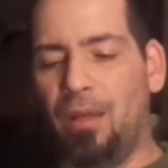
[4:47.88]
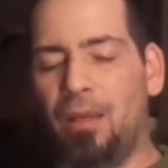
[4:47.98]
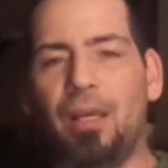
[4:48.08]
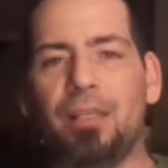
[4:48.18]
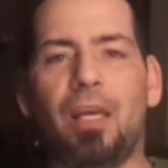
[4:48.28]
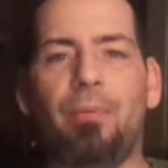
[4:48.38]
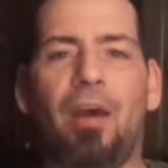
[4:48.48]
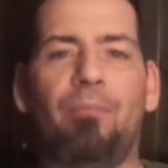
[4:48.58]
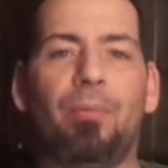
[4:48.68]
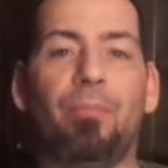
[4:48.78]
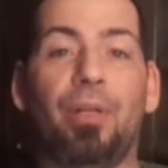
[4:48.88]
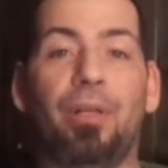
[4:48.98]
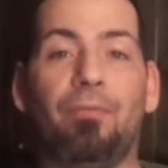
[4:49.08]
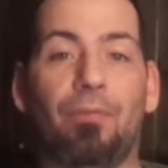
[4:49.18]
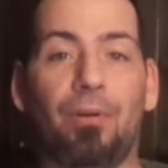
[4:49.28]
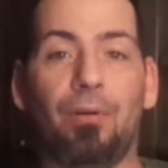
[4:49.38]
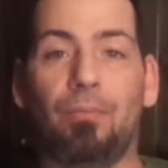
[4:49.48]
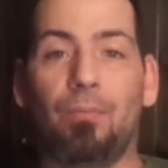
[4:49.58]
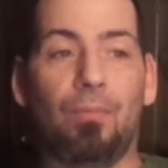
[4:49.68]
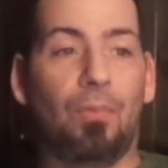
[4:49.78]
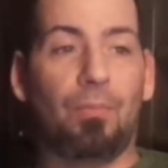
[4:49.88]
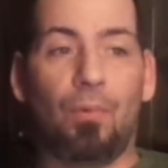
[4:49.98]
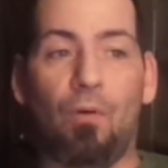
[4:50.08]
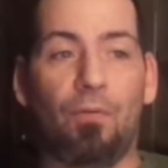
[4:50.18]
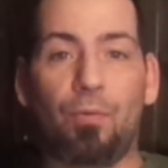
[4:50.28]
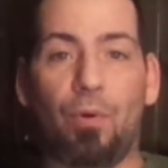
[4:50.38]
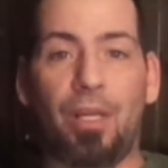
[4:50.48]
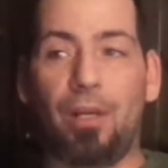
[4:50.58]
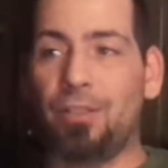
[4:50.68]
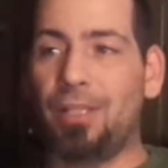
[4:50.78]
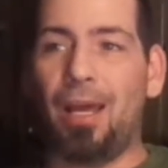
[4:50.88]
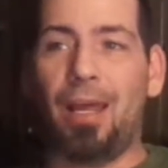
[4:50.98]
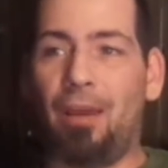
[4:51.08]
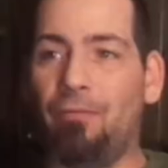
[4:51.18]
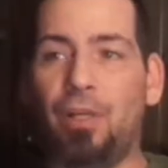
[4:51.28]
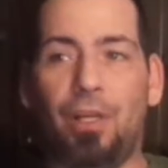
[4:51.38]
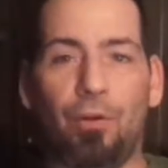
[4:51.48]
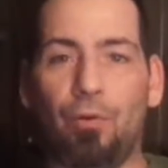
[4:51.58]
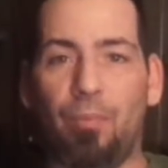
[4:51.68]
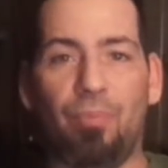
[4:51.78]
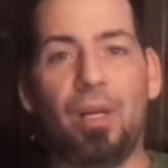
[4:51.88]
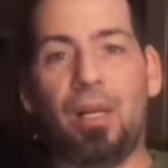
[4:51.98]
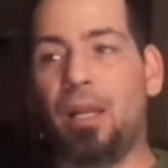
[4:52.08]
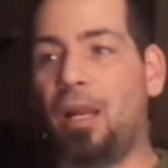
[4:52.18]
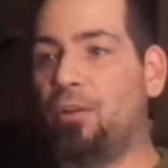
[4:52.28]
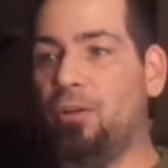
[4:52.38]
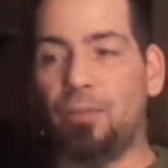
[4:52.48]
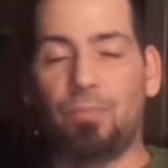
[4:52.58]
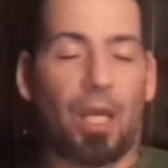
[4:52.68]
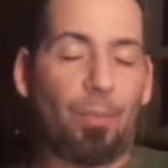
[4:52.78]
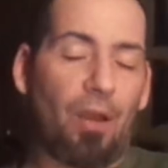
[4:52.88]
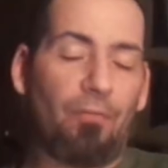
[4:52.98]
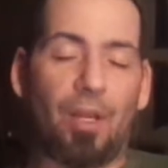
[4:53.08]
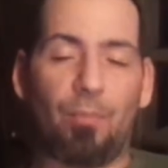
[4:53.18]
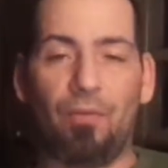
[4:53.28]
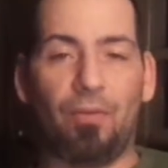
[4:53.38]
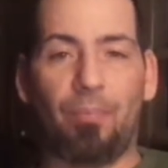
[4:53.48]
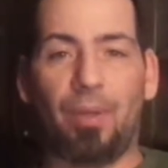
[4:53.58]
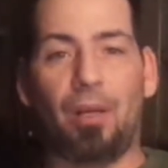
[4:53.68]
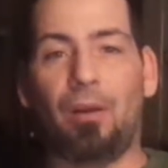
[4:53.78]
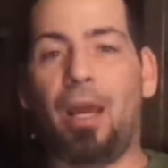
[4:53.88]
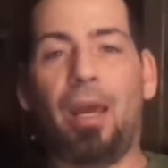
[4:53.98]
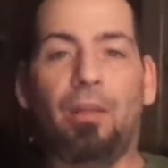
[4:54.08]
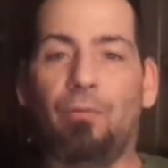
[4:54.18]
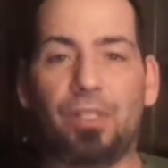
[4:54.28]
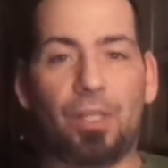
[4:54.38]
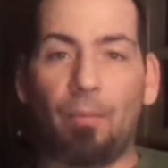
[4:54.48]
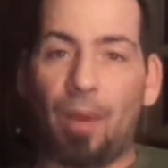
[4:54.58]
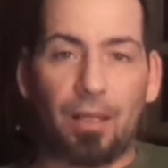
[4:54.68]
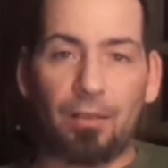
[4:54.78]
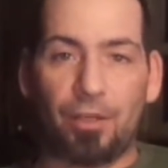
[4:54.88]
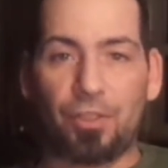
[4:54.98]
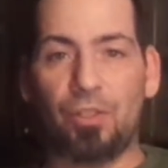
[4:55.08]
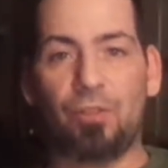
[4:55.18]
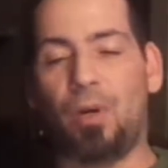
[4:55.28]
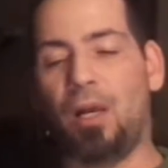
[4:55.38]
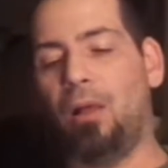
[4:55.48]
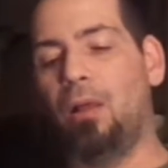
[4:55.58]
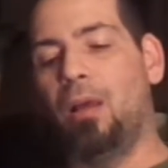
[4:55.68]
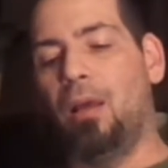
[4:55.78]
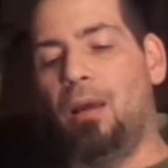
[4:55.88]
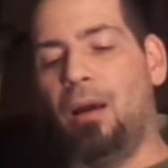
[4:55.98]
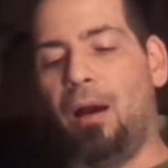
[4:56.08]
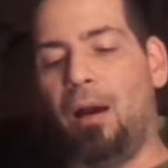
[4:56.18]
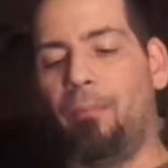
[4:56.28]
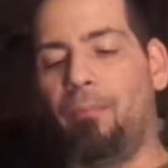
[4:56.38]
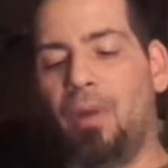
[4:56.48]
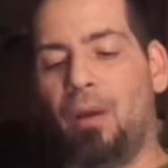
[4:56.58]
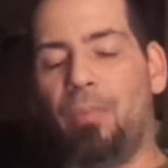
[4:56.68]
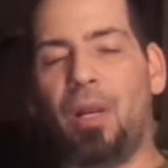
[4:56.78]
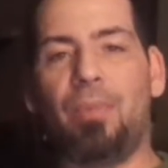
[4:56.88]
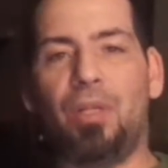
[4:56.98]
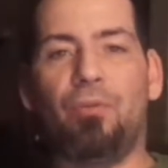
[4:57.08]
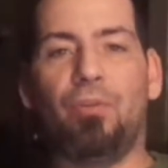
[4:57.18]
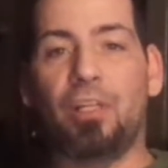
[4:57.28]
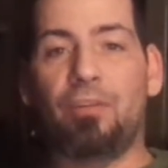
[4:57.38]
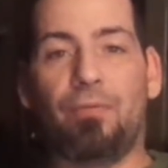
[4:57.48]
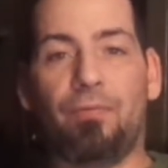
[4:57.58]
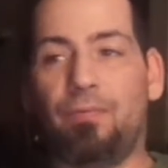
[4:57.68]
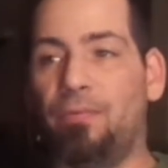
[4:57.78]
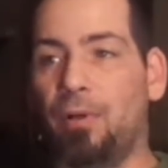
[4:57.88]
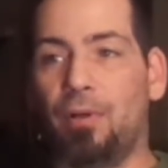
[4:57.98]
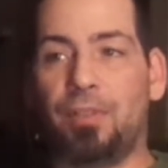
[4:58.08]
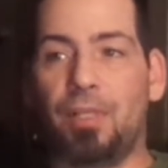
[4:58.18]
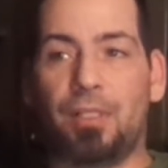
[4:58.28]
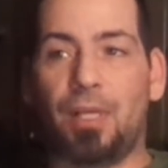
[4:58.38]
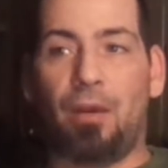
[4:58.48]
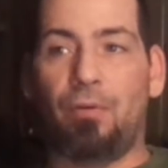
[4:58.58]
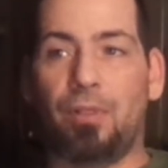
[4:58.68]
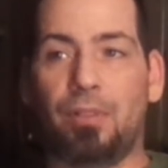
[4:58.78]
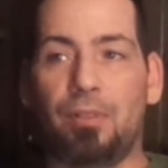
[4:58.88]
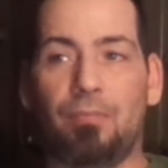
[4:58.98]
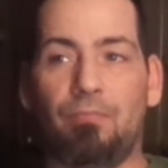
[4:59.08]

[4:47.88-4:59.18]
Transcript: yes, I have been breeding for over 20 years. Not every year do I breed, and I took some time off when I moved up here, and I had to restart my collection as well. But I've been doing this since I was